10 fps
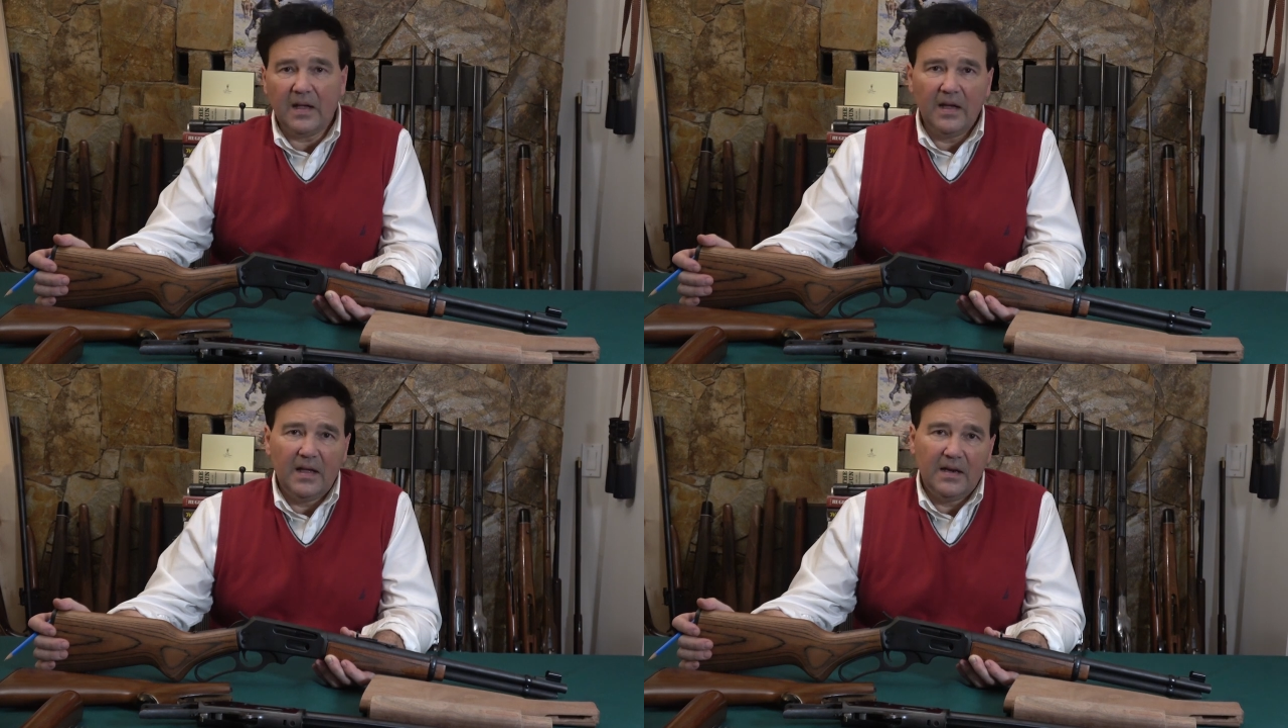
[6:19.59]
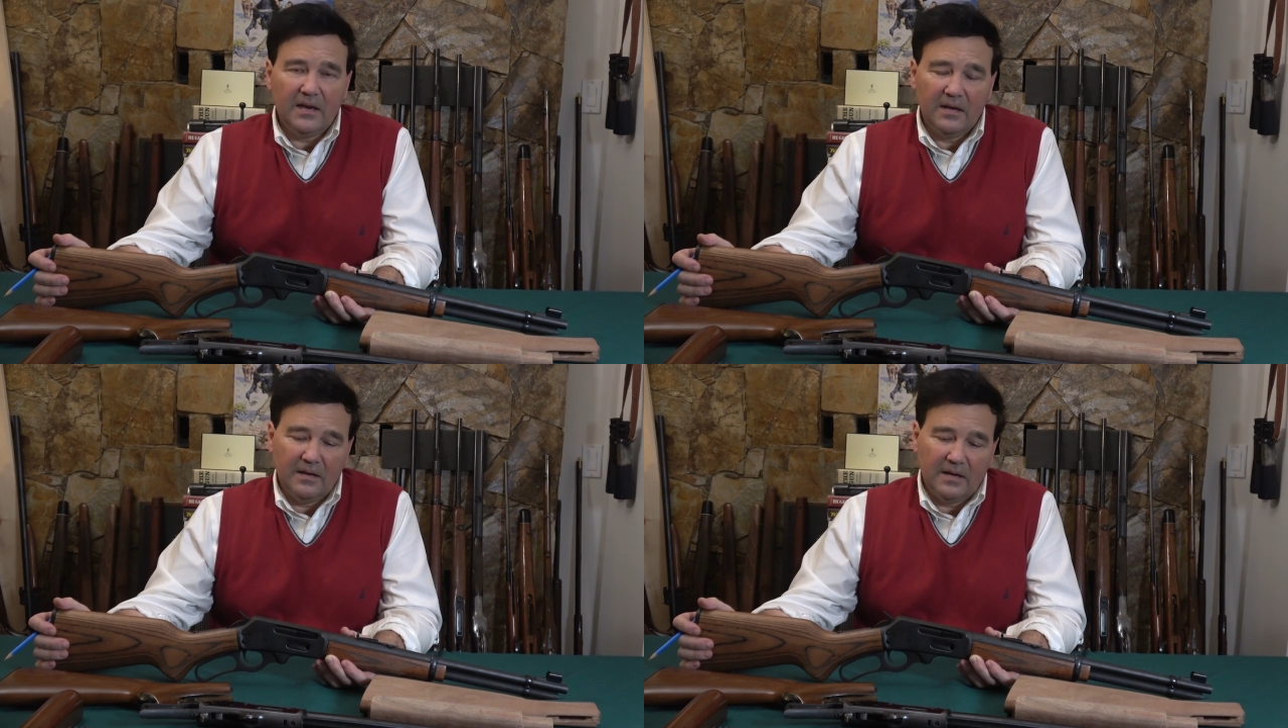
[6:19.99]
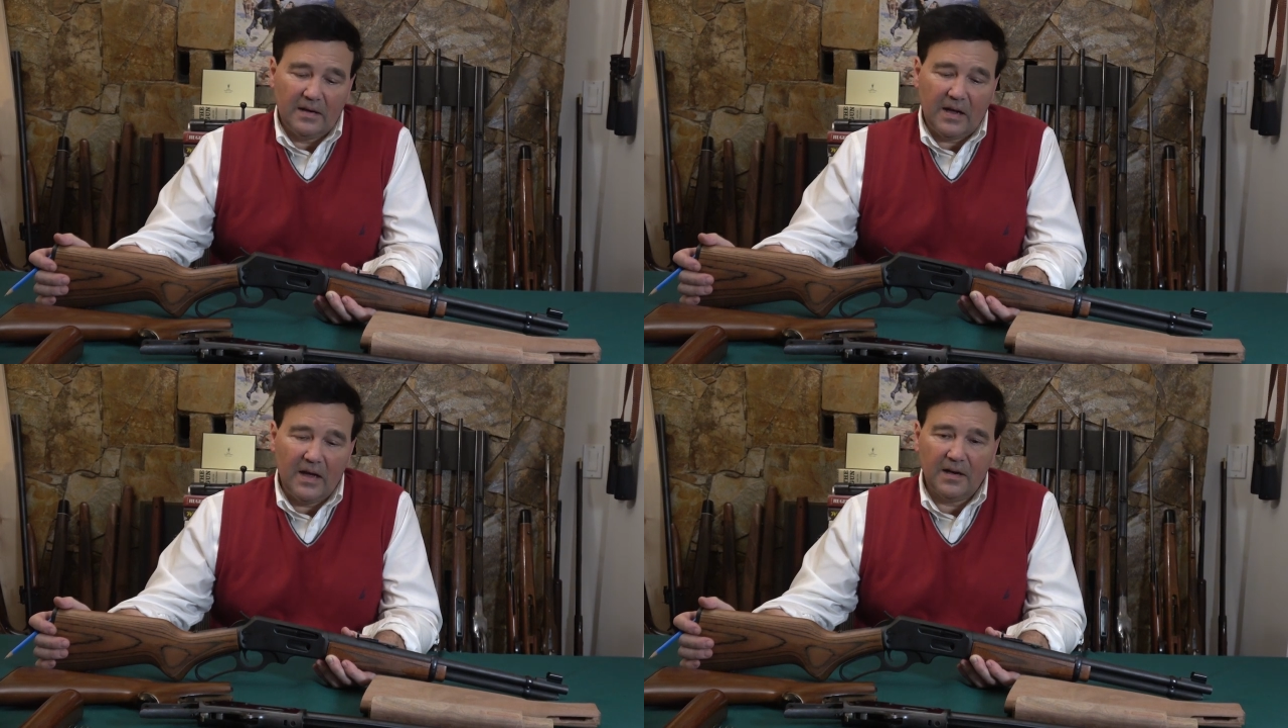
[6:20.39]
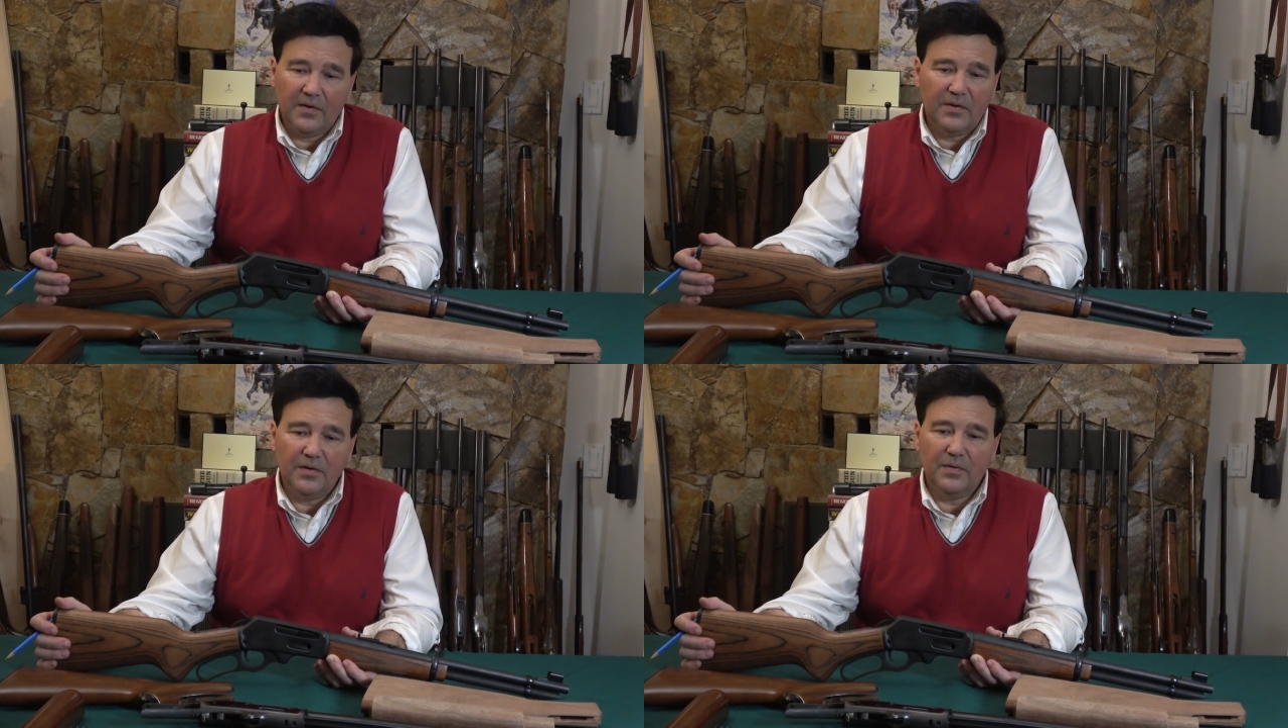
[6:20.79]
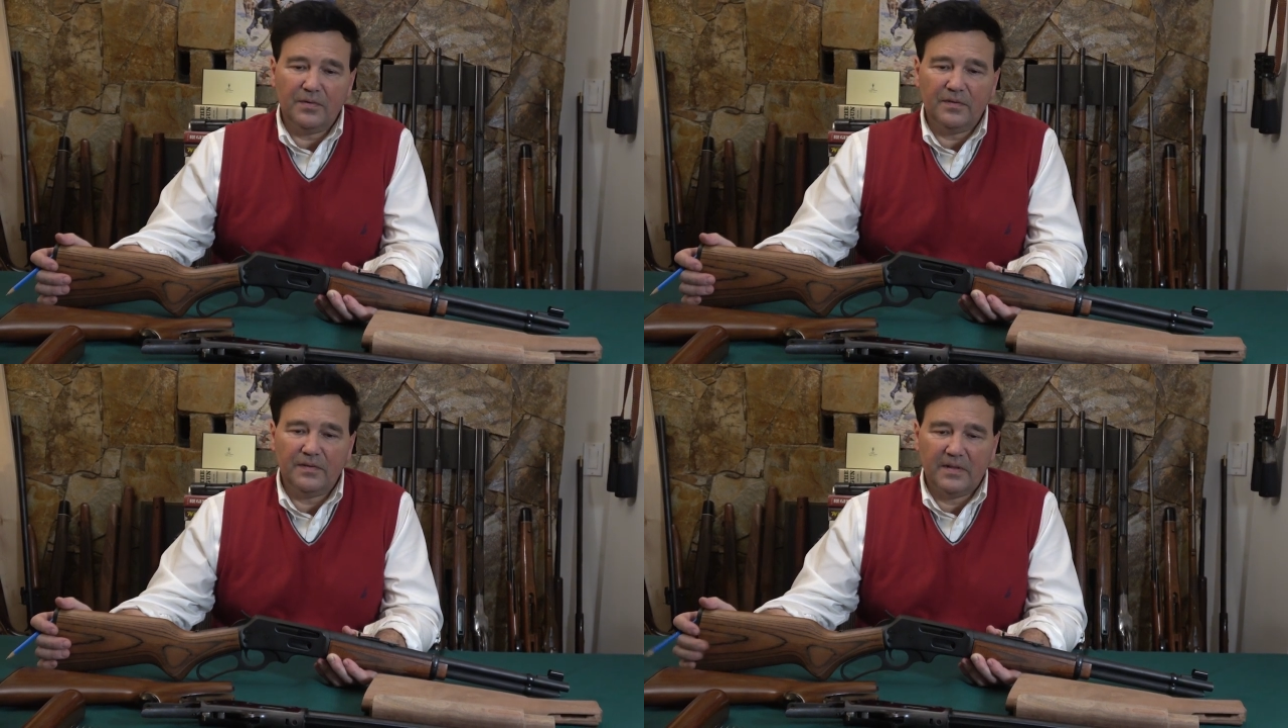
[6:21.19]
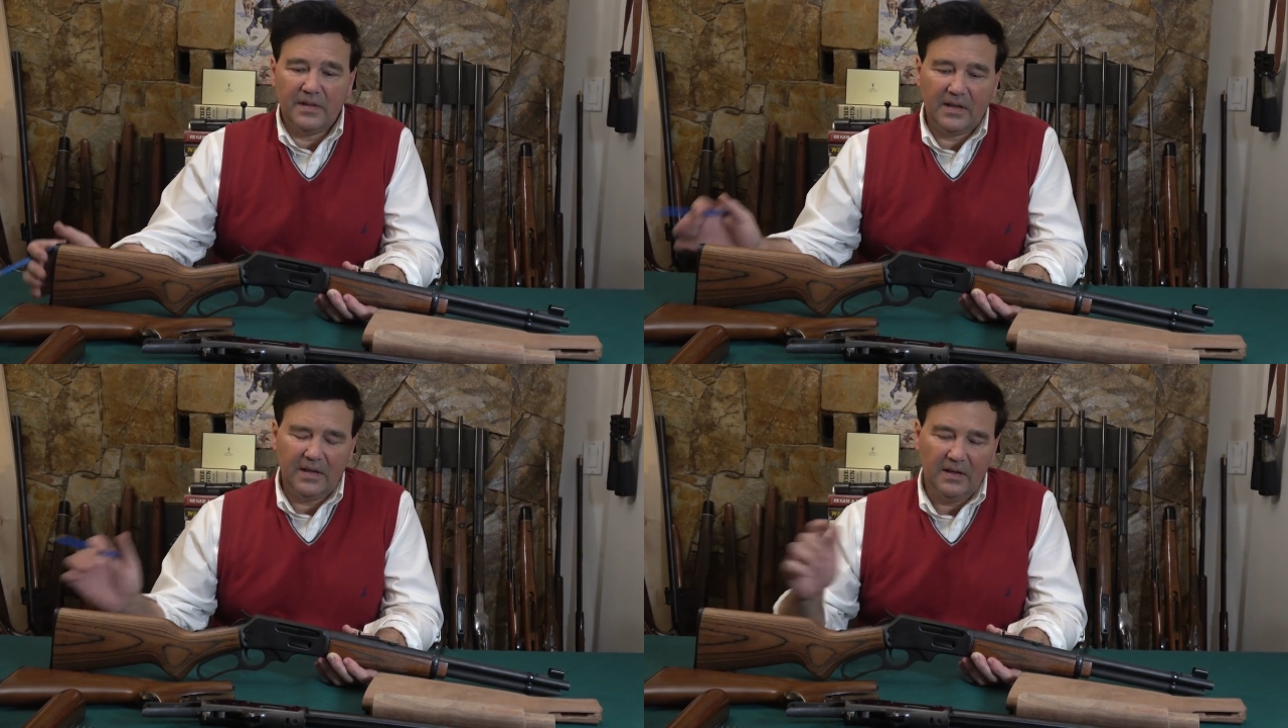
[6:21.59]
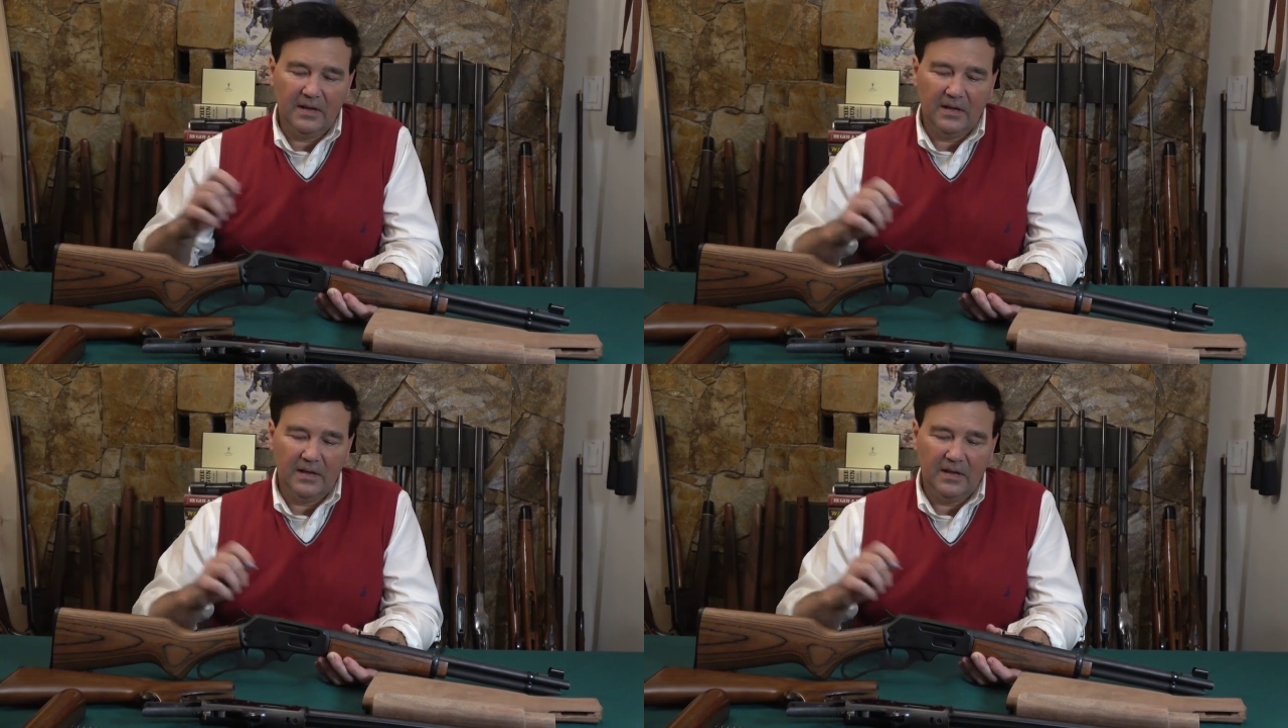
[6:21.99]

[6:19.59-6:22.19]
And kind of good news, the